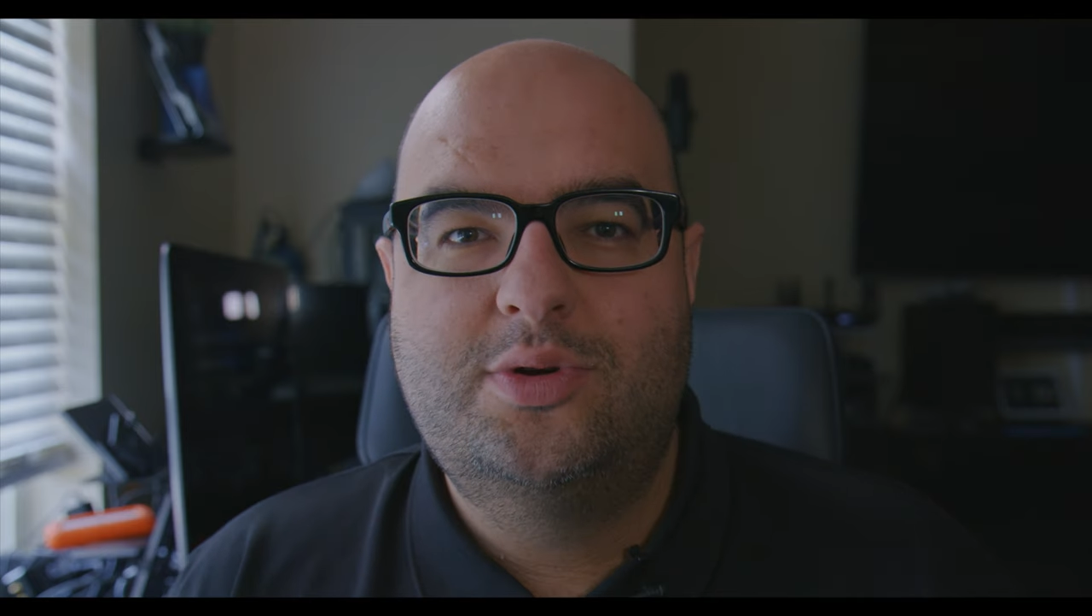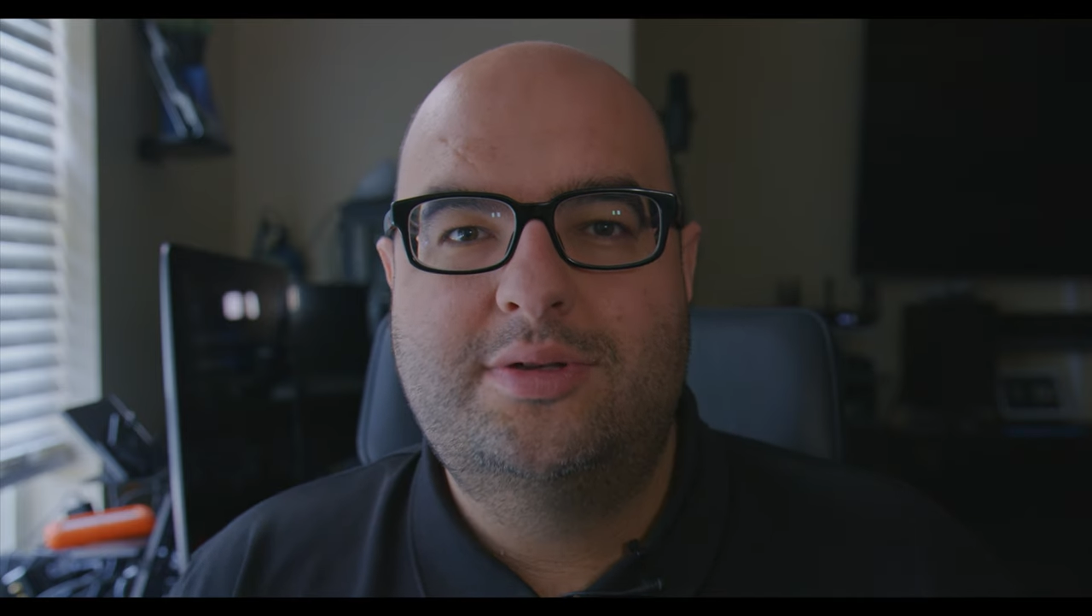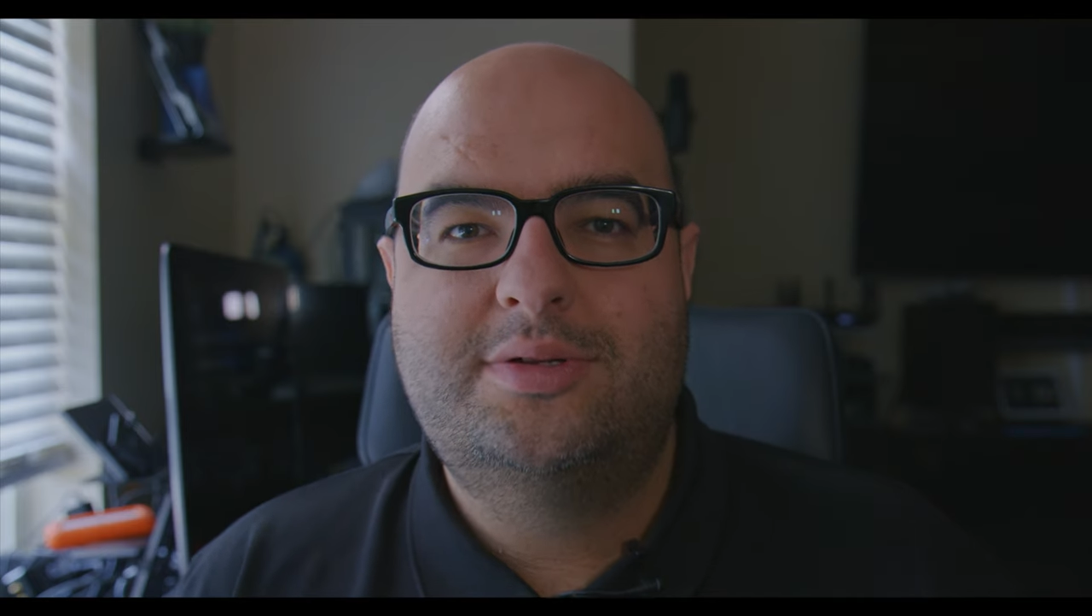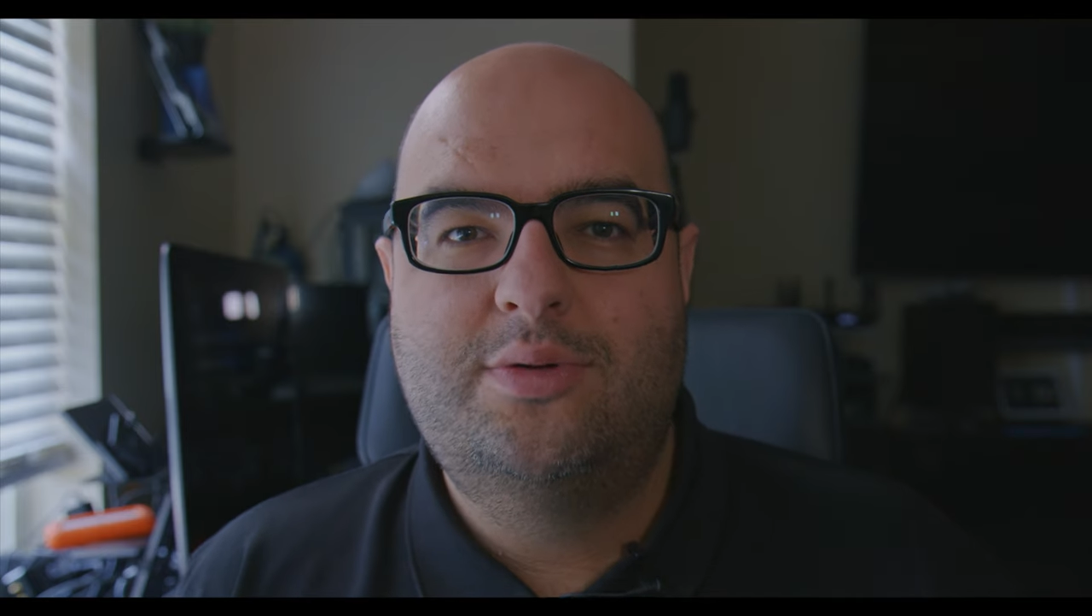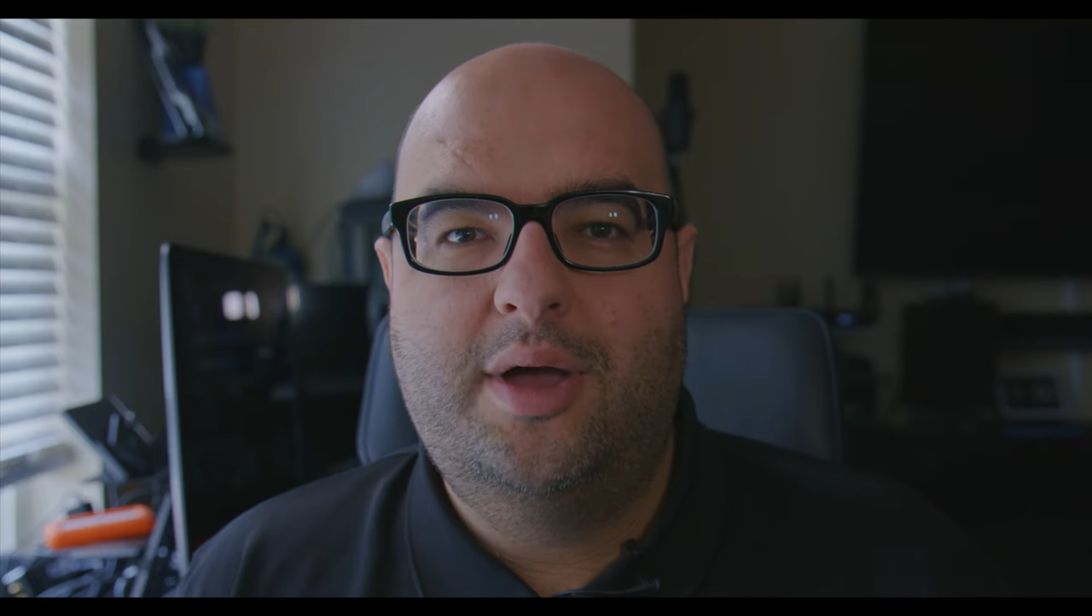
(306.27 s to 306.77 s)

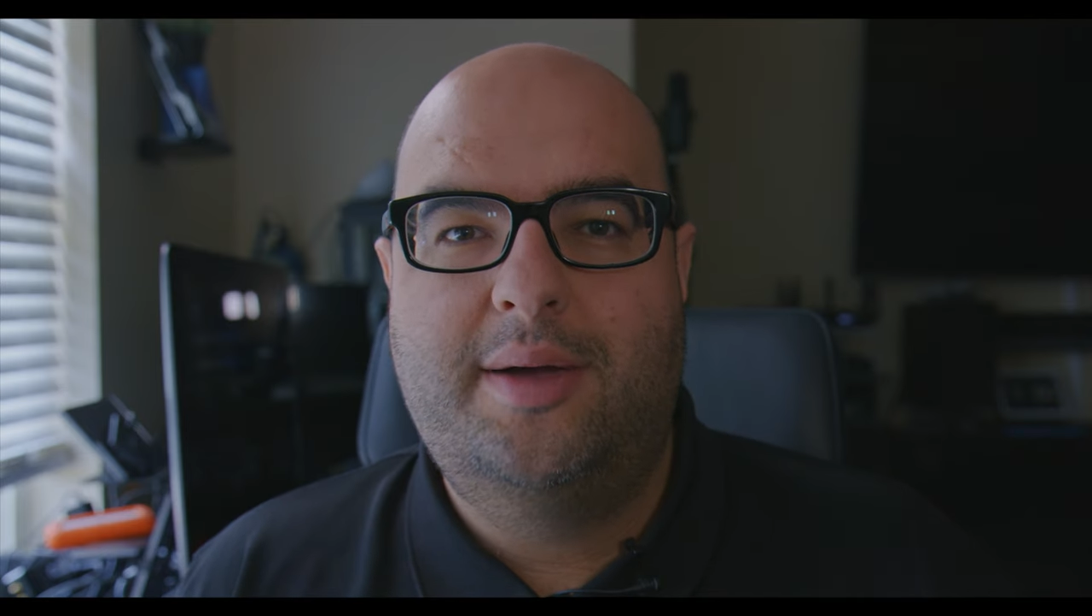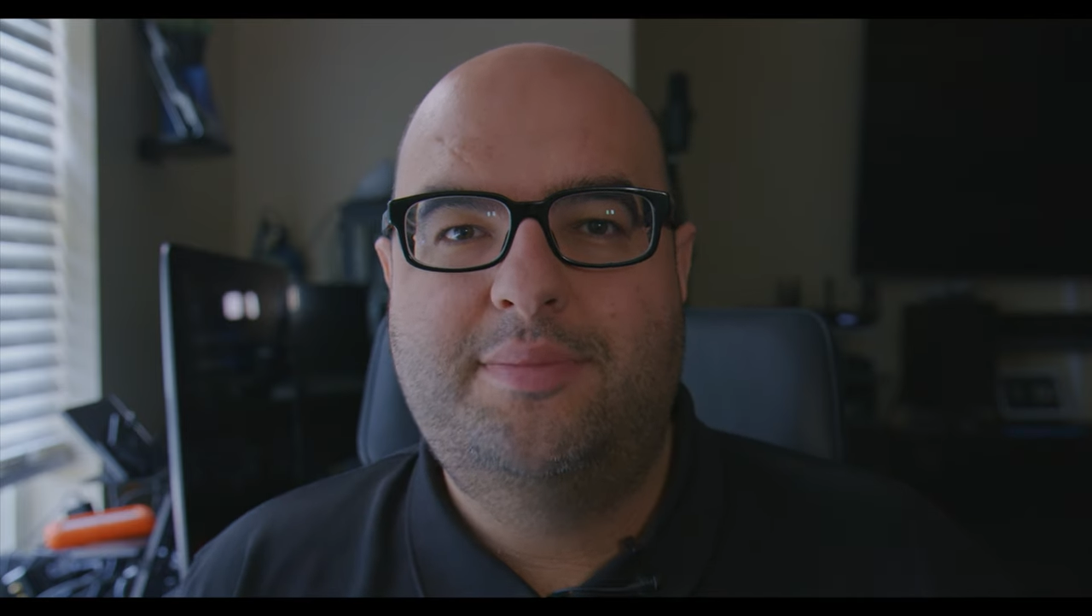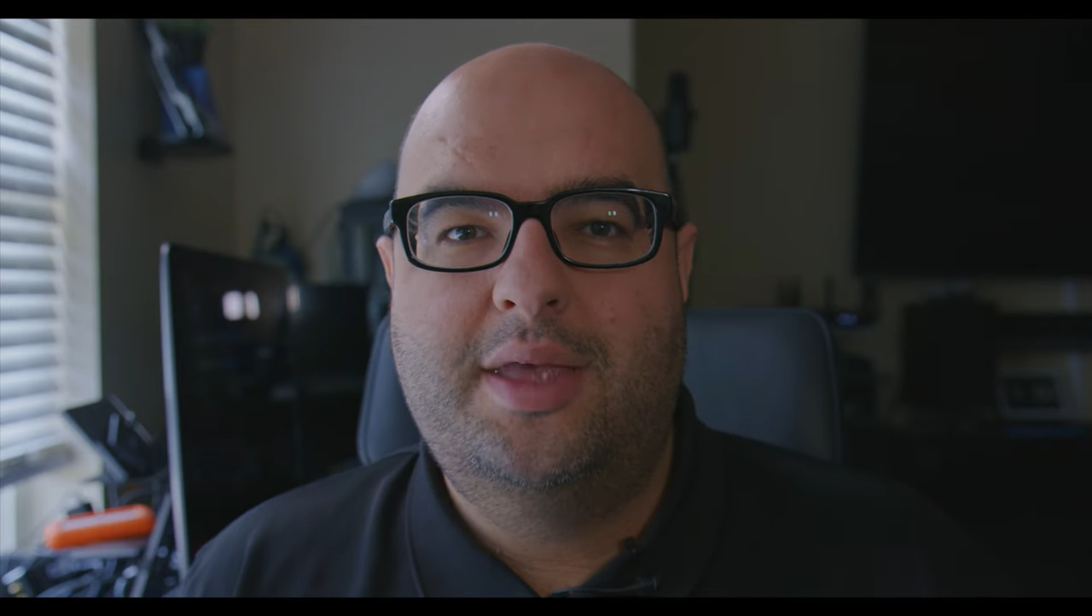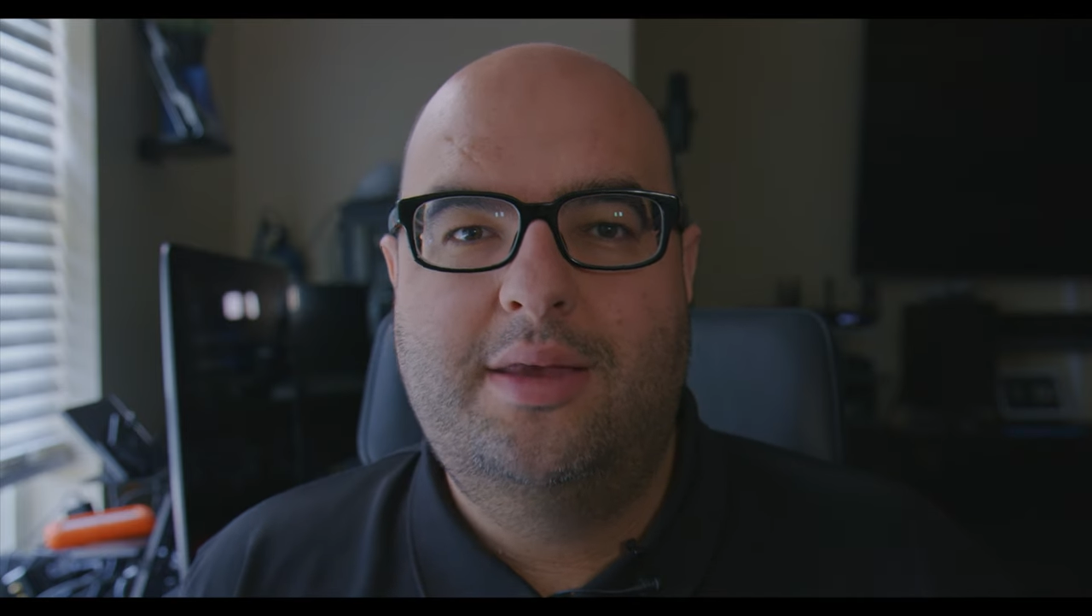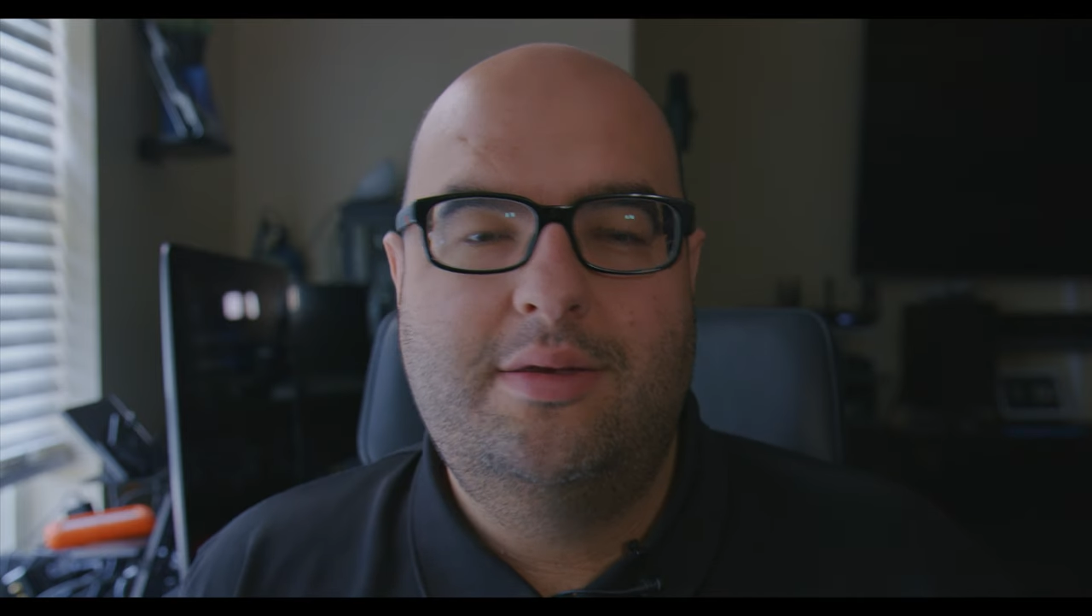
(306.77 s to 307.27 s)
this little update.